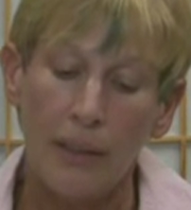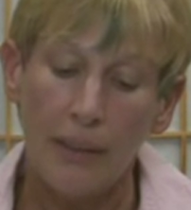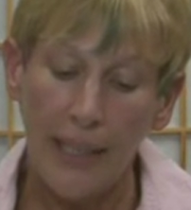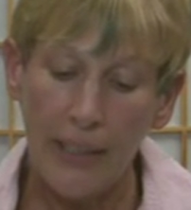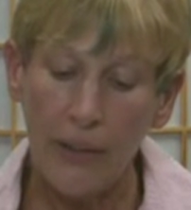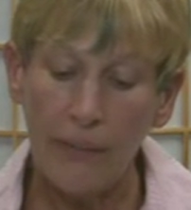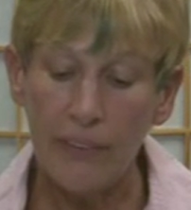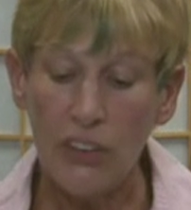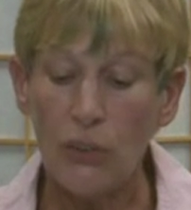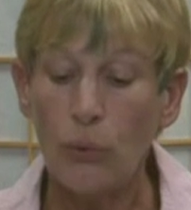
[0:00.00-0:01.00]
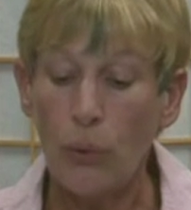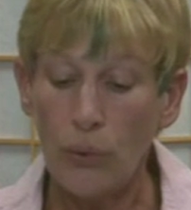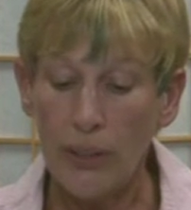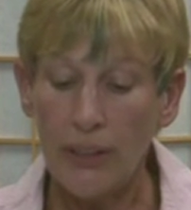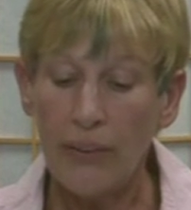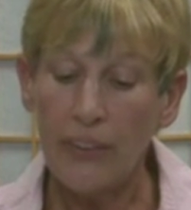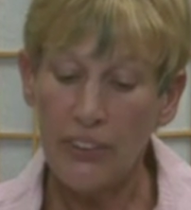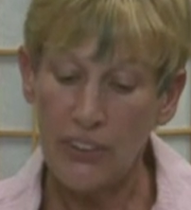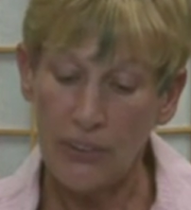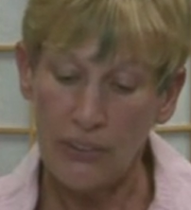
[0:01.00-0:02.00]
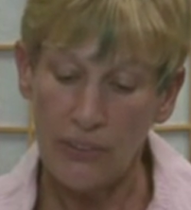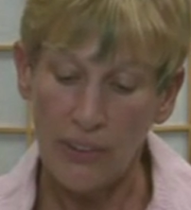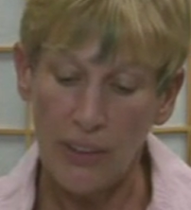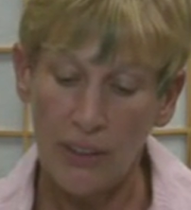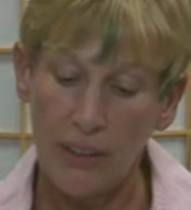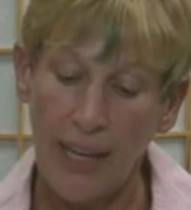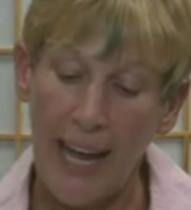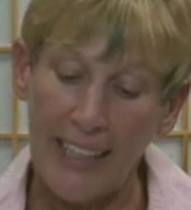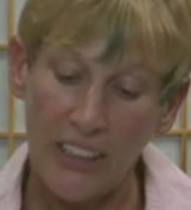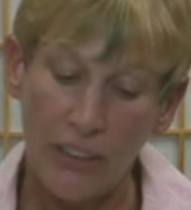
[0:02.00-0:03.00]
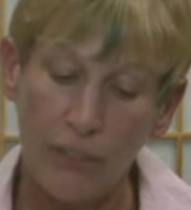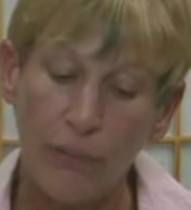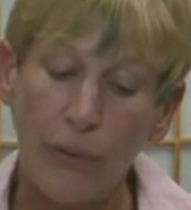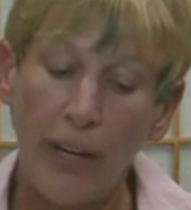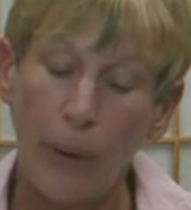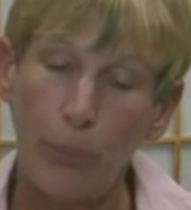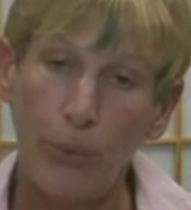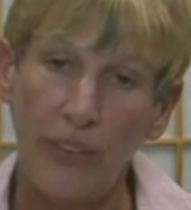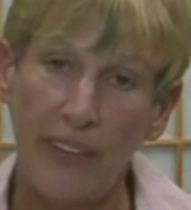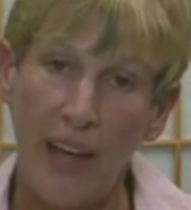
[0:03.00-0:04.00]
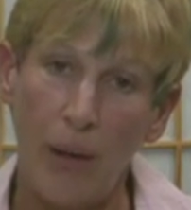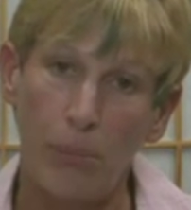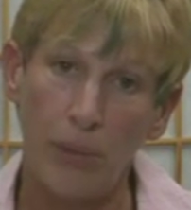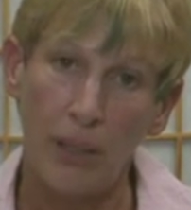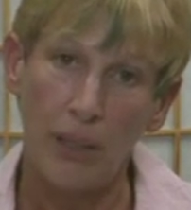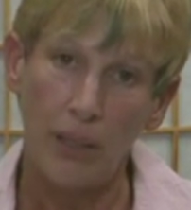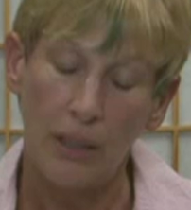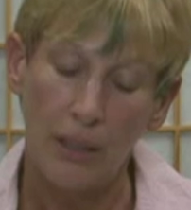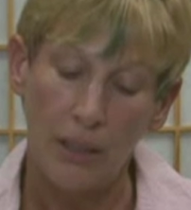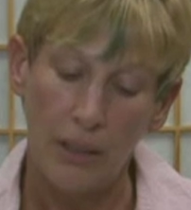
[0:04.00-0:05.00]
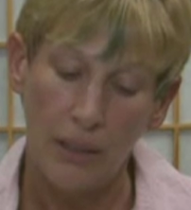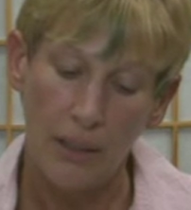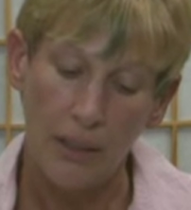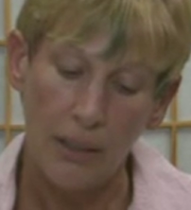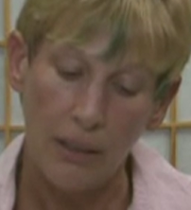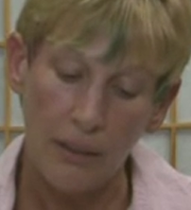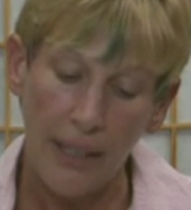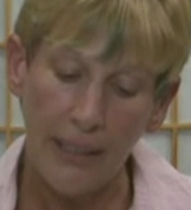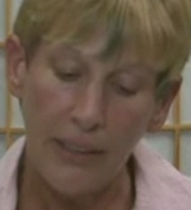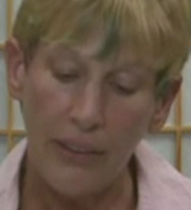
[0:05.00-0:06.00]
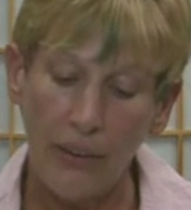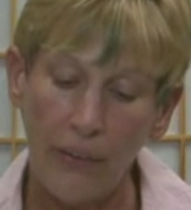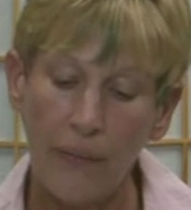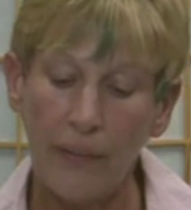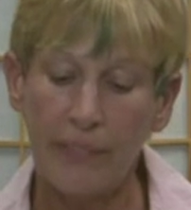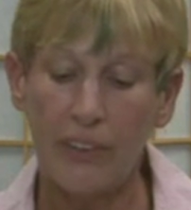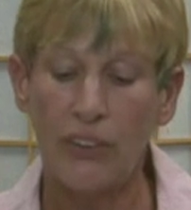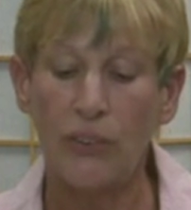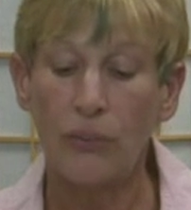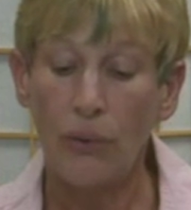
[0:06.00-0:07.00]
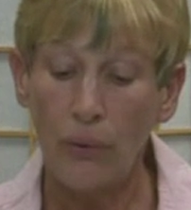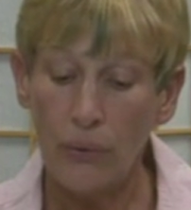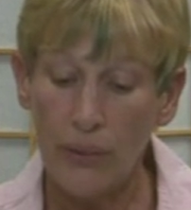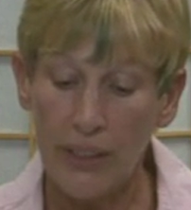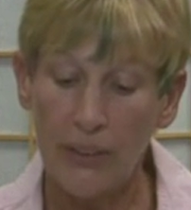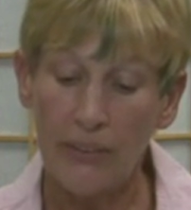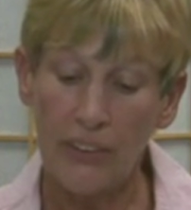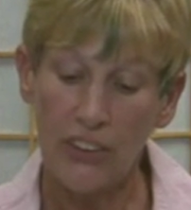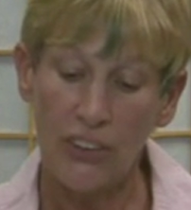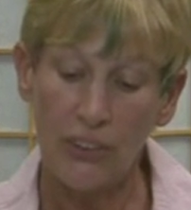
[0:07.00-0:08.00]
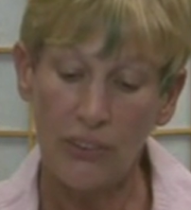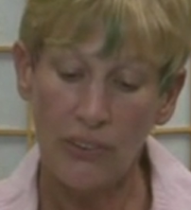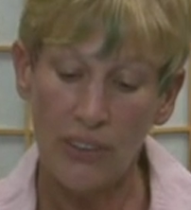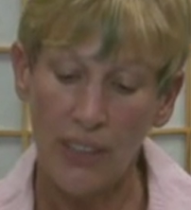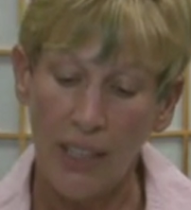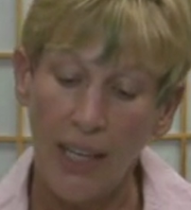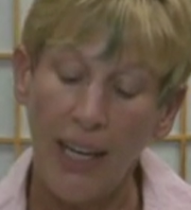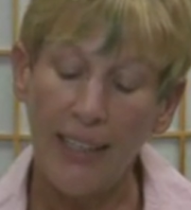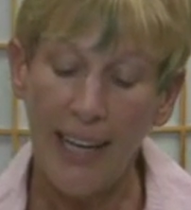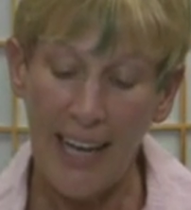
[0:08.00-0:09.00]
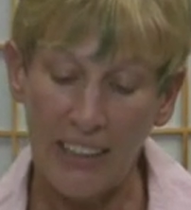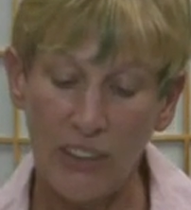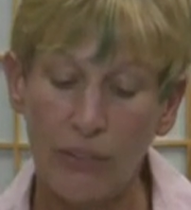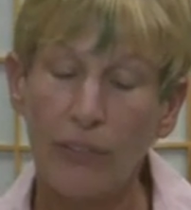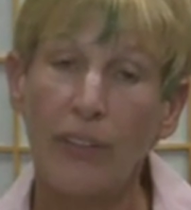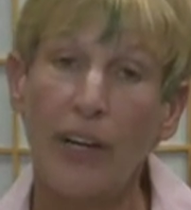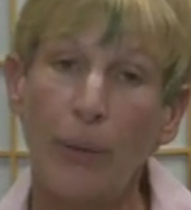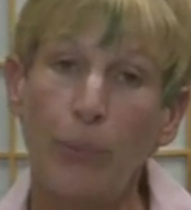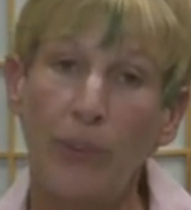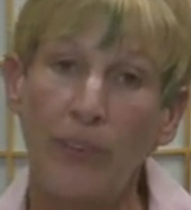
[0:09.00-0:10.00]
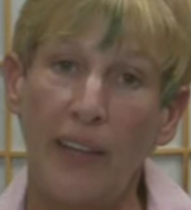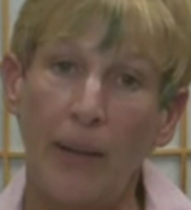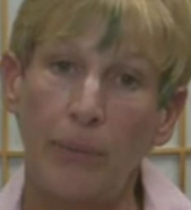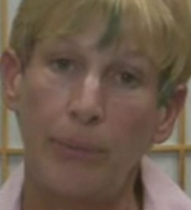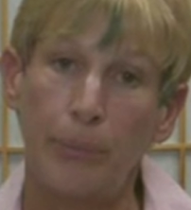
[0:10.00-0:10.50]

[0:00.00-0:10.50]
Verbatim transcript: Let go of controlling our issues. Ask for help with them. Let go of controlling our issues and ask for help with them.